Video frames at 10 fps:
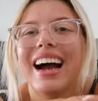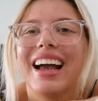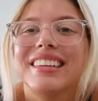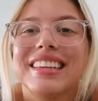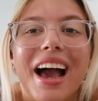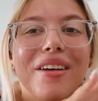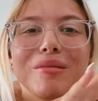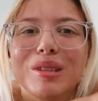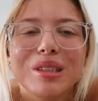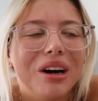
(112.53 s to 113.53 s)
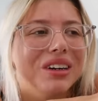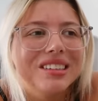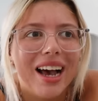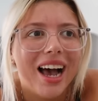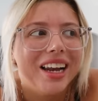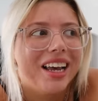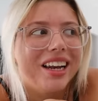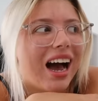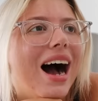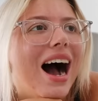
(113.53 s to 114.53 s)
Guys, I am so
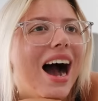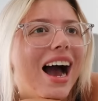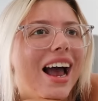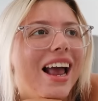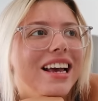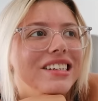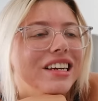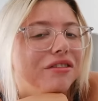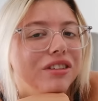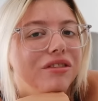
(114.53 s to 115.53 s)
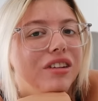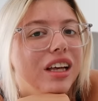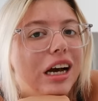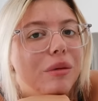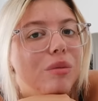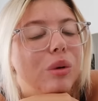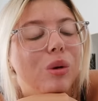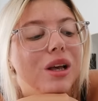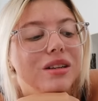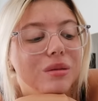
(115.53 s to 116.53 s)
excited. I definitely feel like I've been
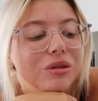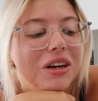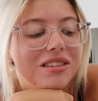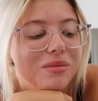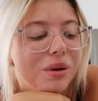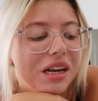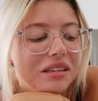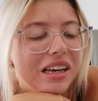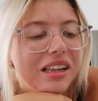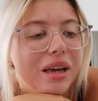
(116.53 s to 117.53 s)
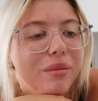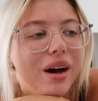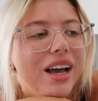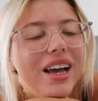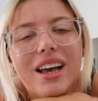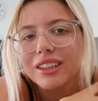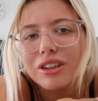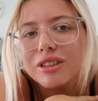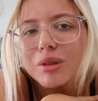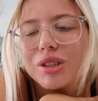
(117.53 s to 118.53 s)
pulling some crazy pranks lately, but you
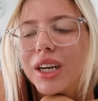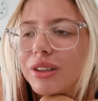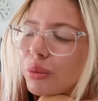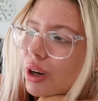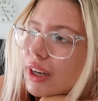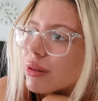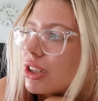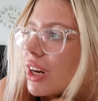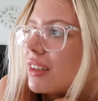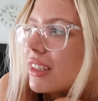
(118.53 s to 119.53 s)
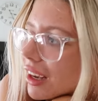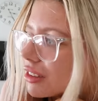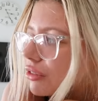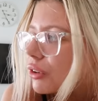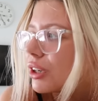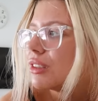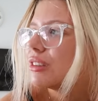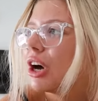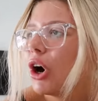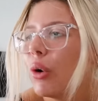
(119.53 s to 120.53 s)
know, it's what you guys want. It's what you guys asked for.
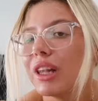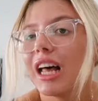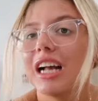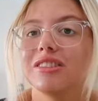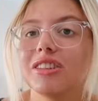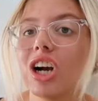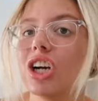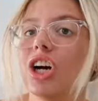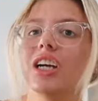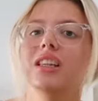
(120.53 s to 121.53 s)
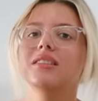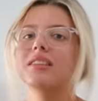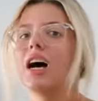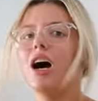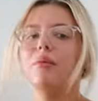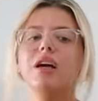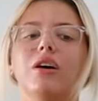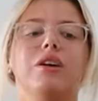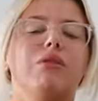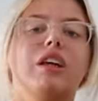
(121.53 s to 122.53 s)
So let's start cooking this up.
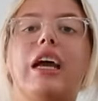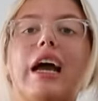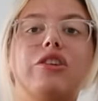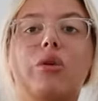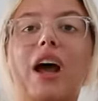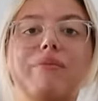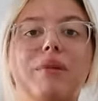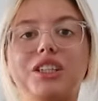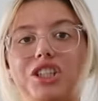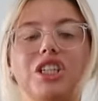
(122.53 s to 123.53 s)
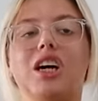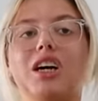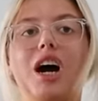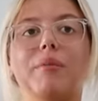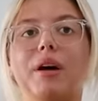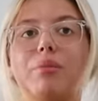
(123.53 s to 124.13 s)
And really, I don't have much to cook up.